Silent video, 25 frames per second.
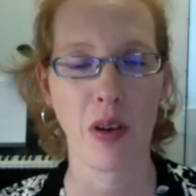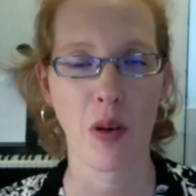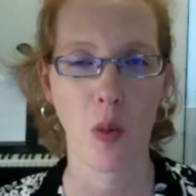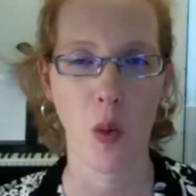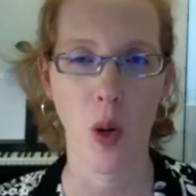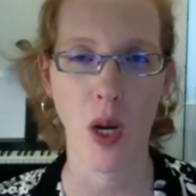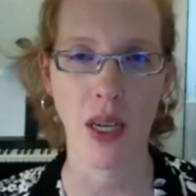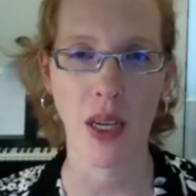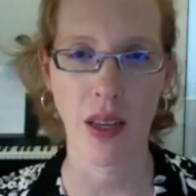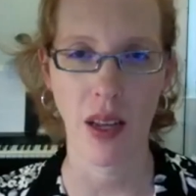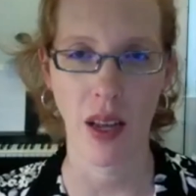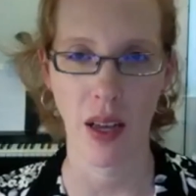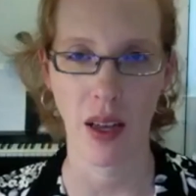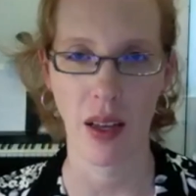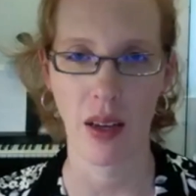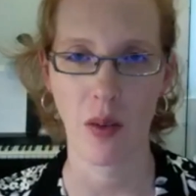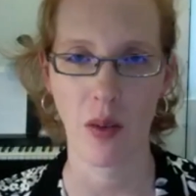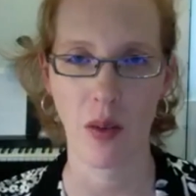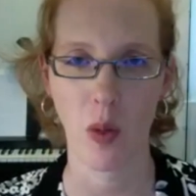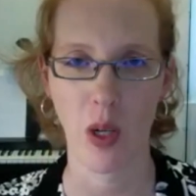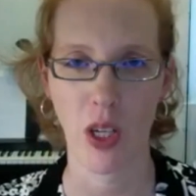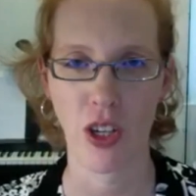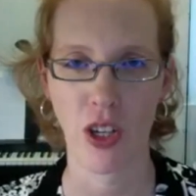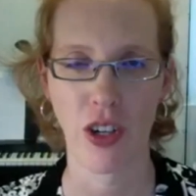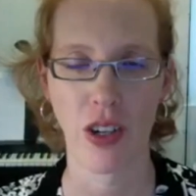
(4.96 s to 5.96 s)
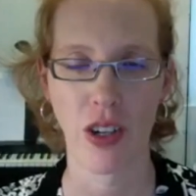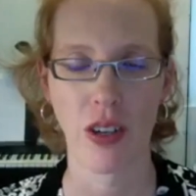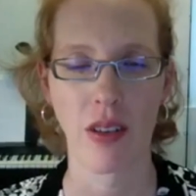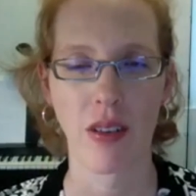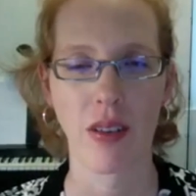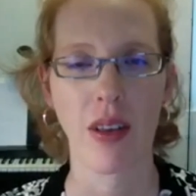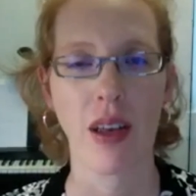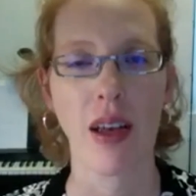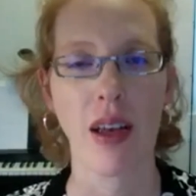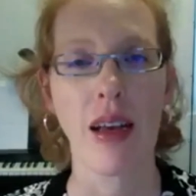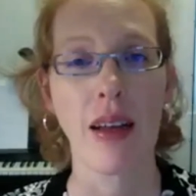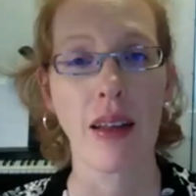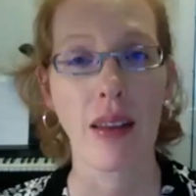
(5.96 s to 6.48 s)
110, which is
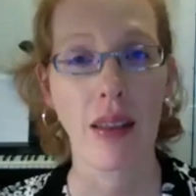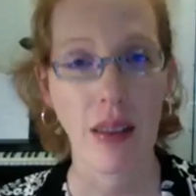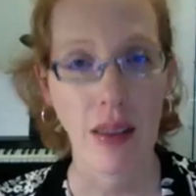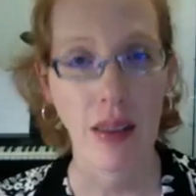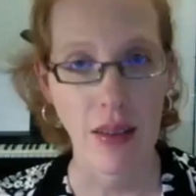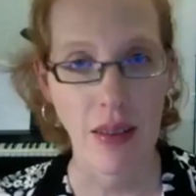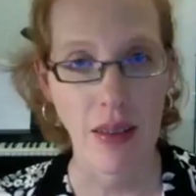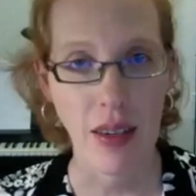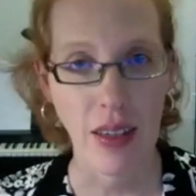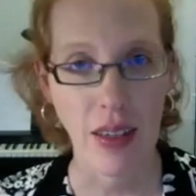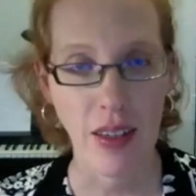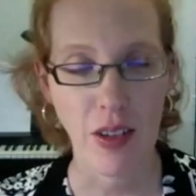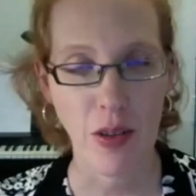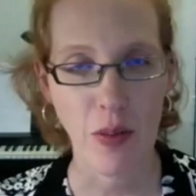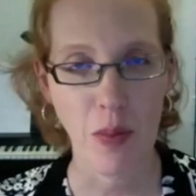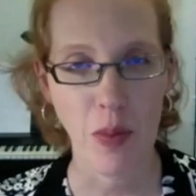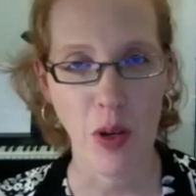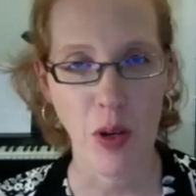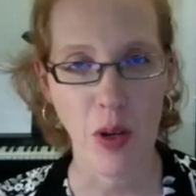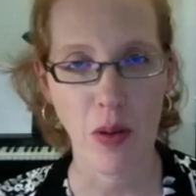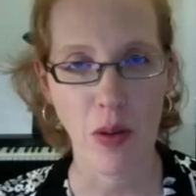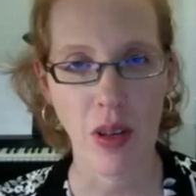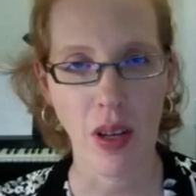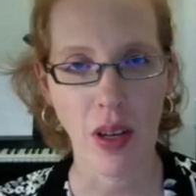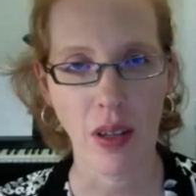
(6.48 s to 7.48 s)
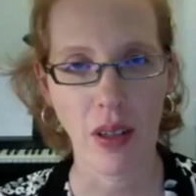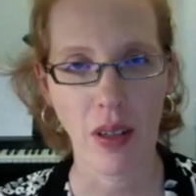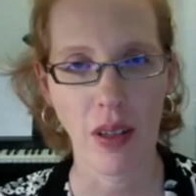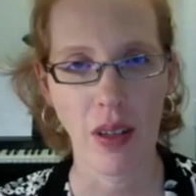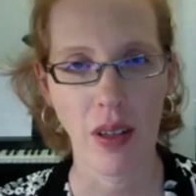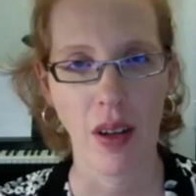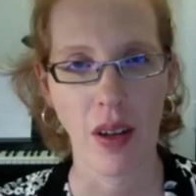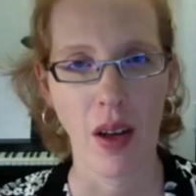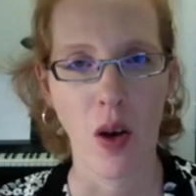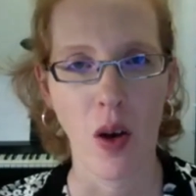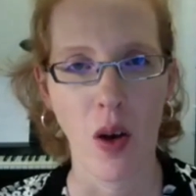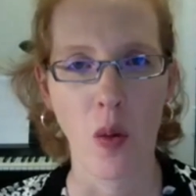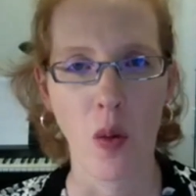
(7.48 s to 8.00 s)
listening to music.
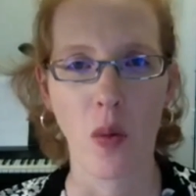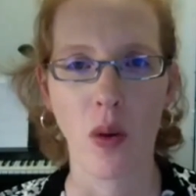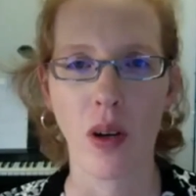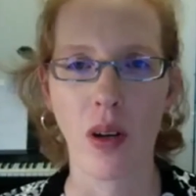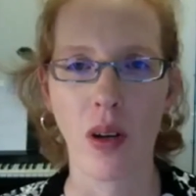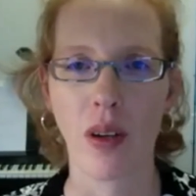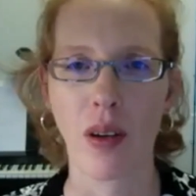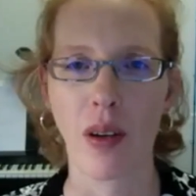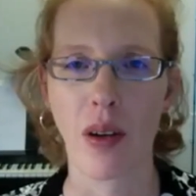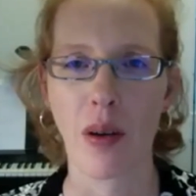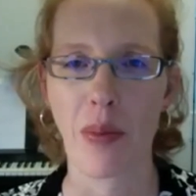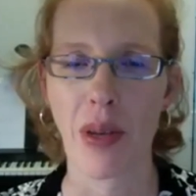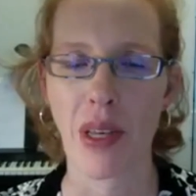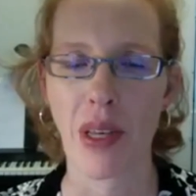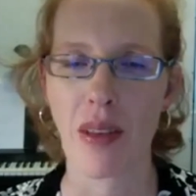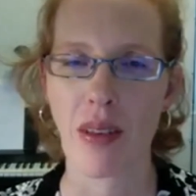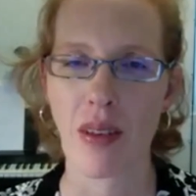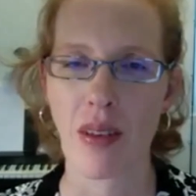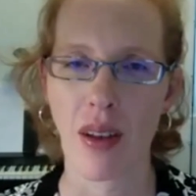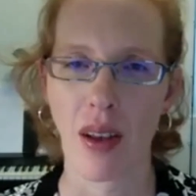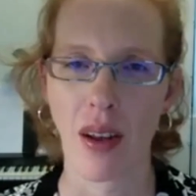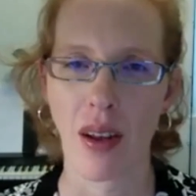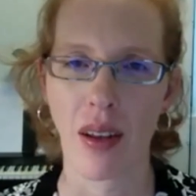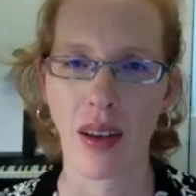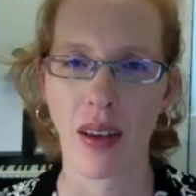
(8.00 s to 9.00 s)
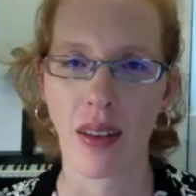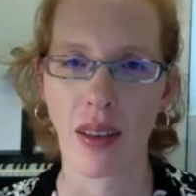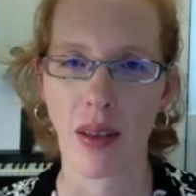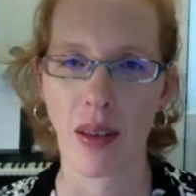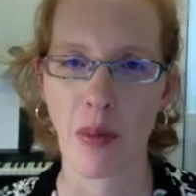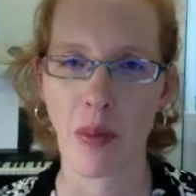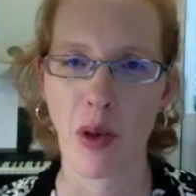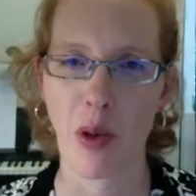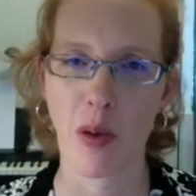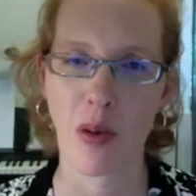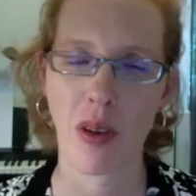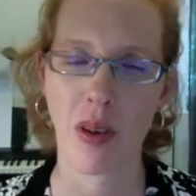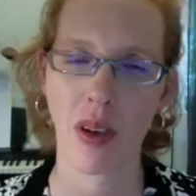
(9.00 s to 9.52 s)
We're going to be studying the
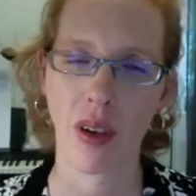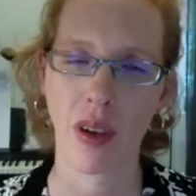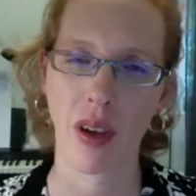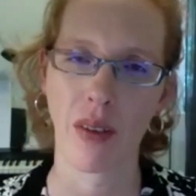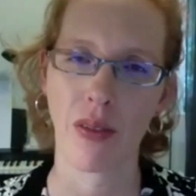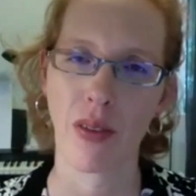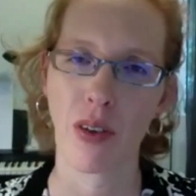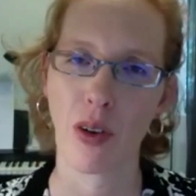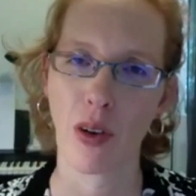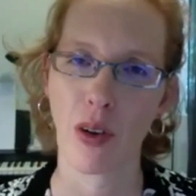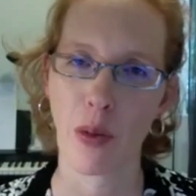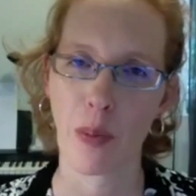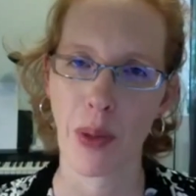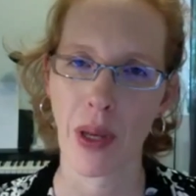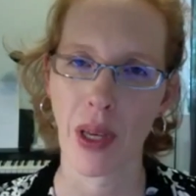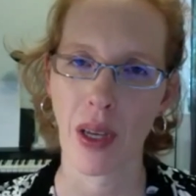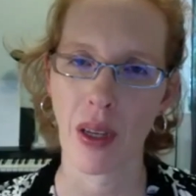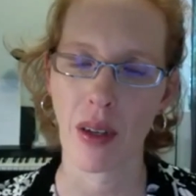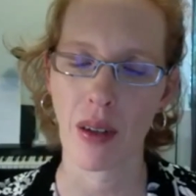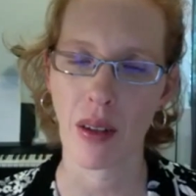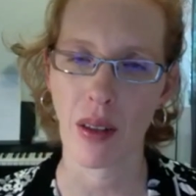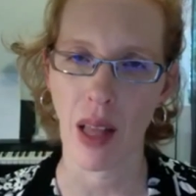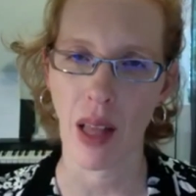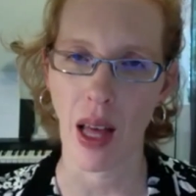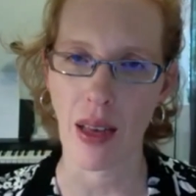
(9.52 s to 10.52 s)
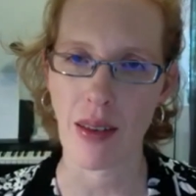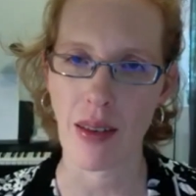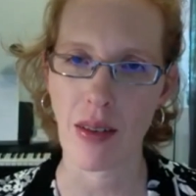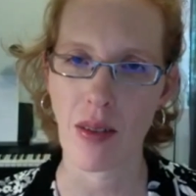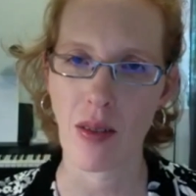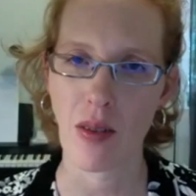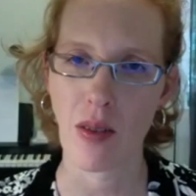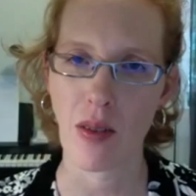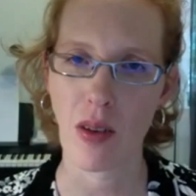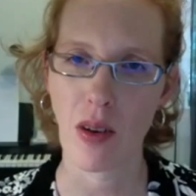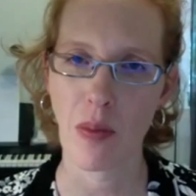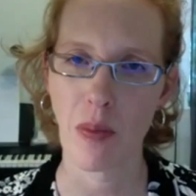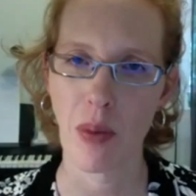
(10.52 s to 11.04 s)
music of European classical
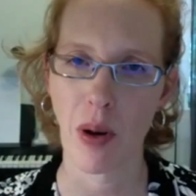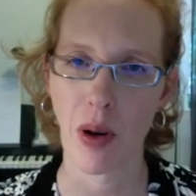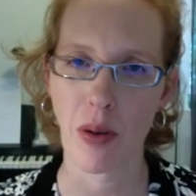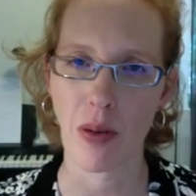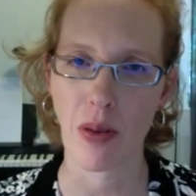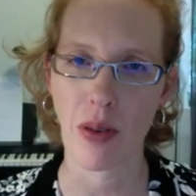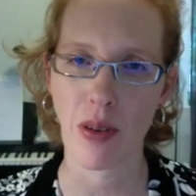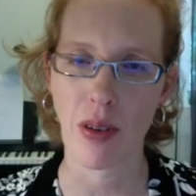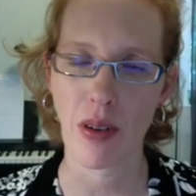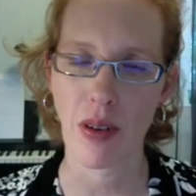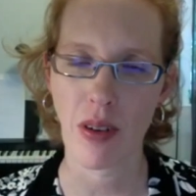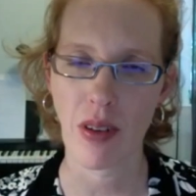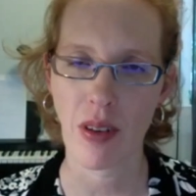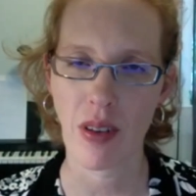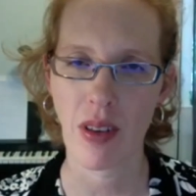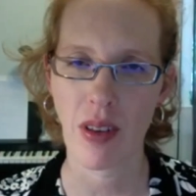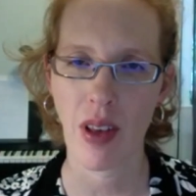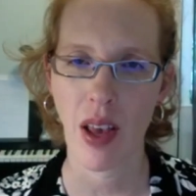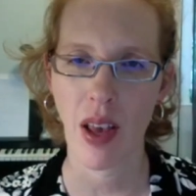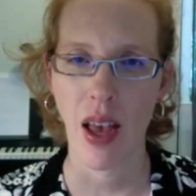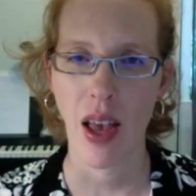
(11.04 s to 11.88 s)
composers.